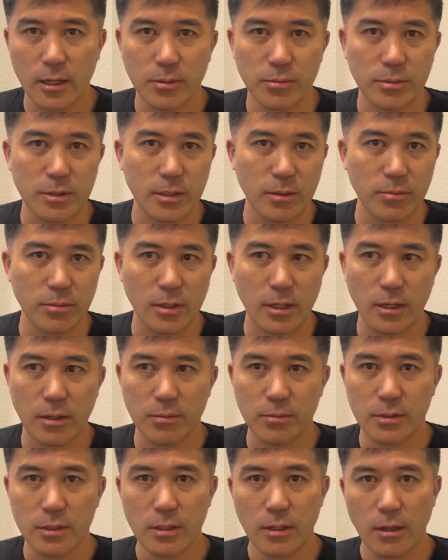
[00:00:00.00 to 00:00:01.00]

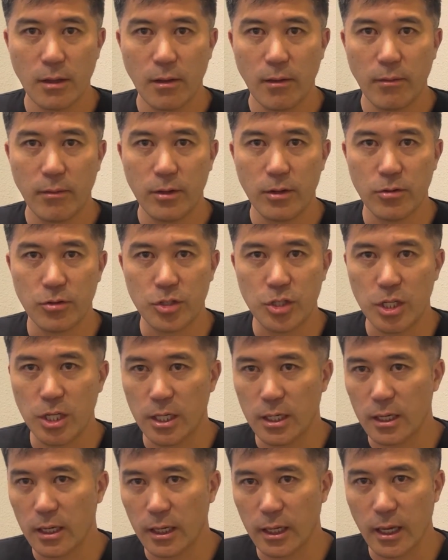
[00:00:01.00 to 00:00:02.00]
Sometimes your
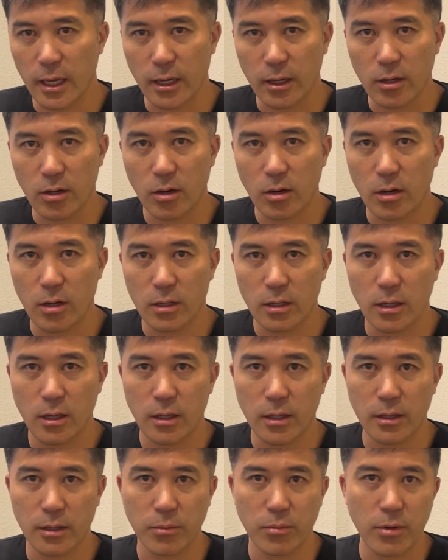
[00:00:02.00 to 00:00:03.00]
cheek can get caught
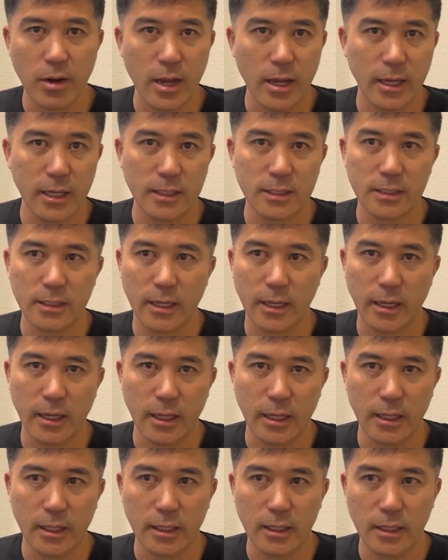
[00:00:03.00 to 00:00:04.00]
on the brackets
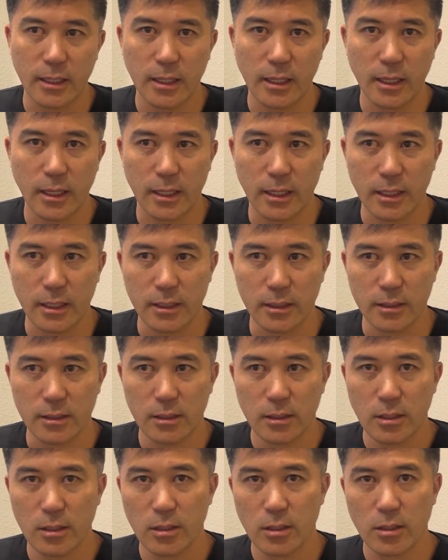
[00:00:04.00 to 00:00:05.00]
and it can
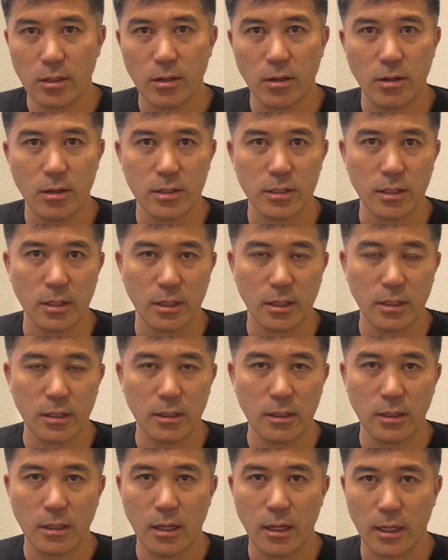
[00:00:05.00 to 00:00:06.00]
cause
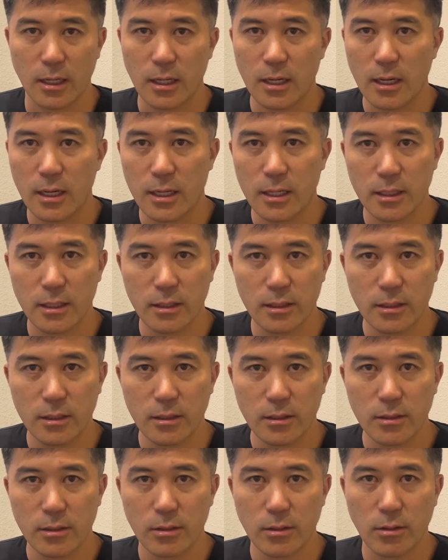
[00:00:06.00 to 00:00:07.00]
a cut
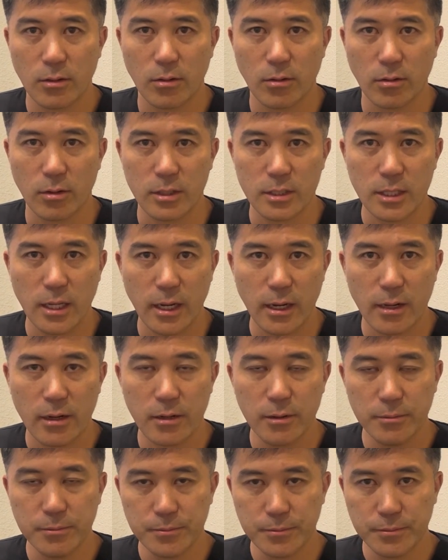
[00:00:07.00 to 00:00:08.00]
or a
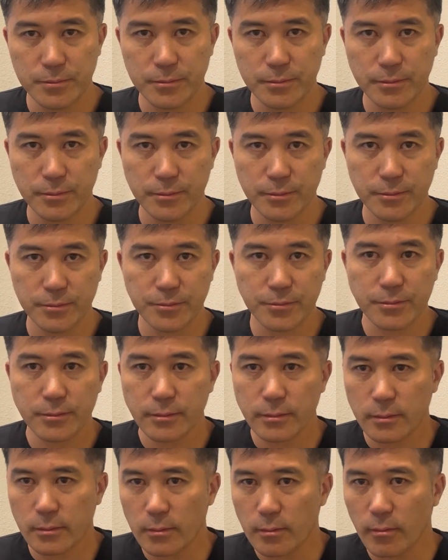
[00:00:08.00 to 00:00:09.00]
tear.
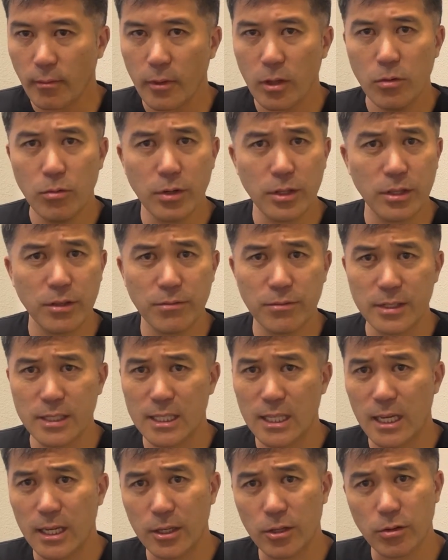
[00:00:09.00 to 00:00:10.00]
With
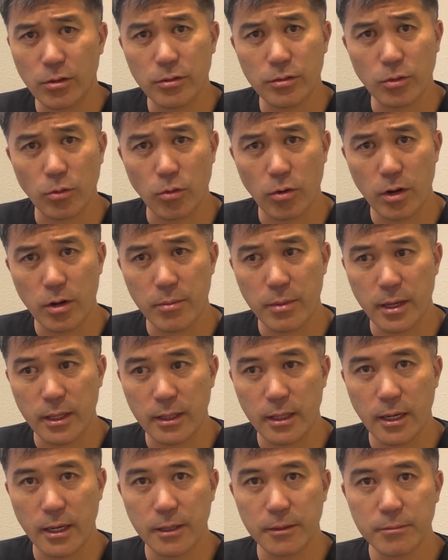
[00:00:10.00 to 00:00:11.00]
Invisalign, you don't have to worry about
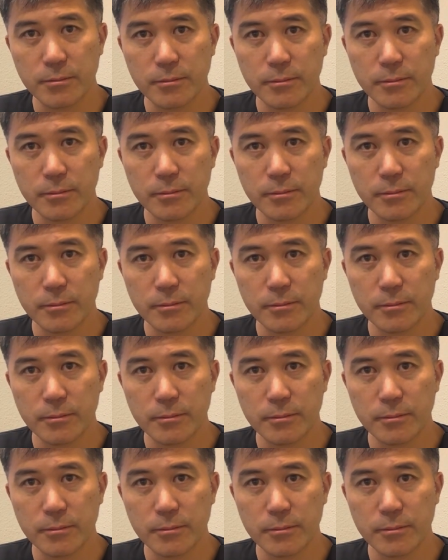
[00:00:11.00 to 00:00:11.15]
that.